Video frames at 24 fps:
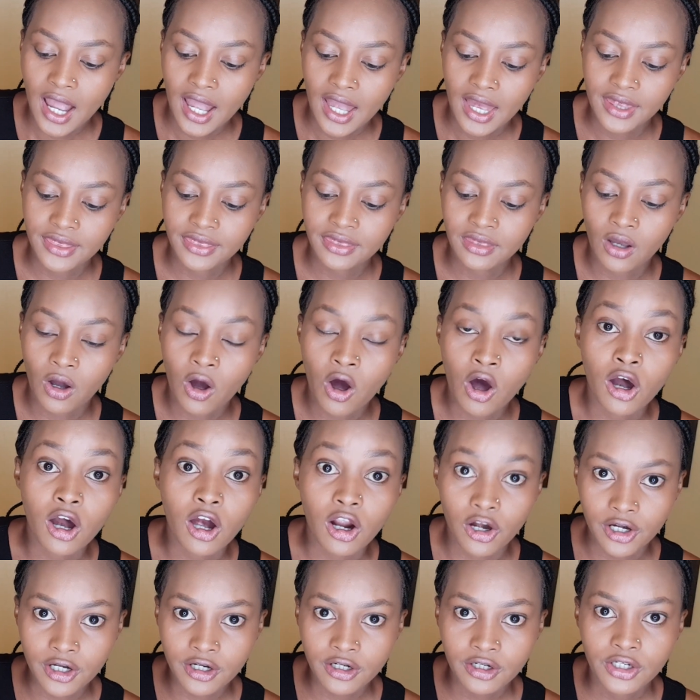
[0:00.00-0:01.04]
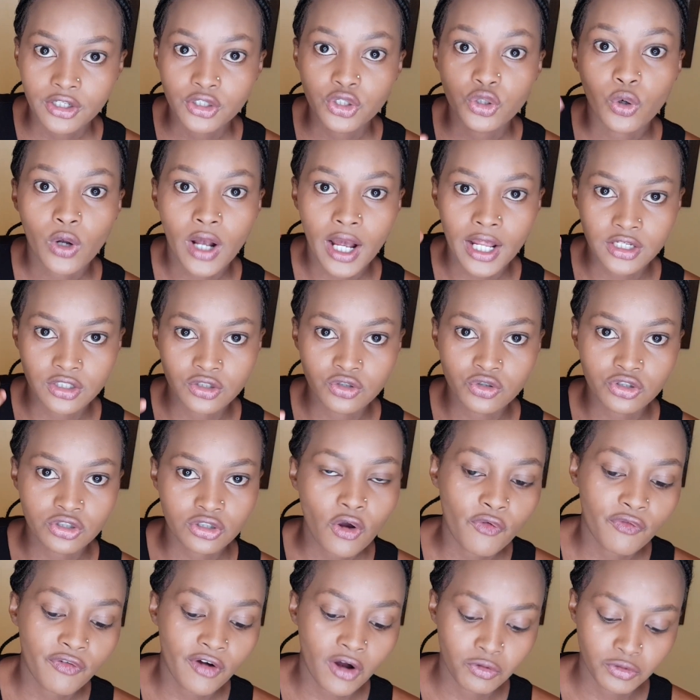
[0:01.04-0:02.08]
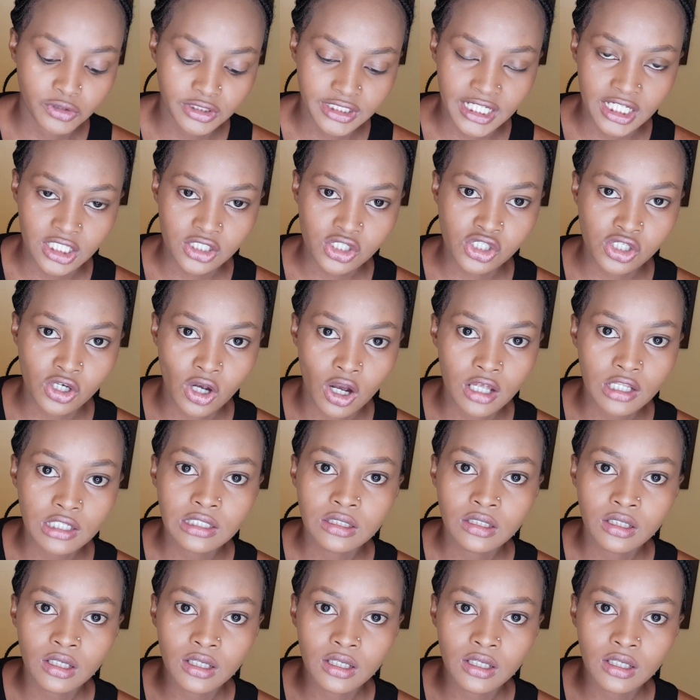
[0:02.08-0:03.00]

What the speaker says: And or you can use your foundation.